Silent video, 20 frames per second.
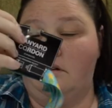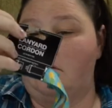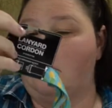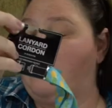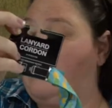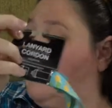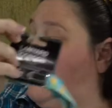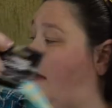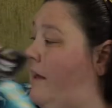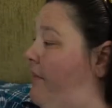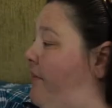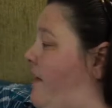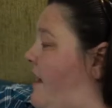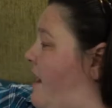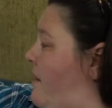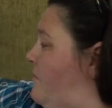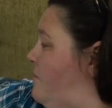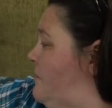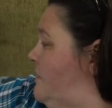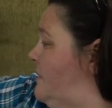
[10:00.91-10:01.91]
So I got
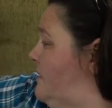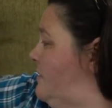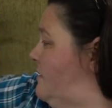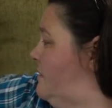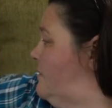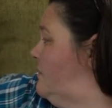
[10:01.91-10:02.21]
that one.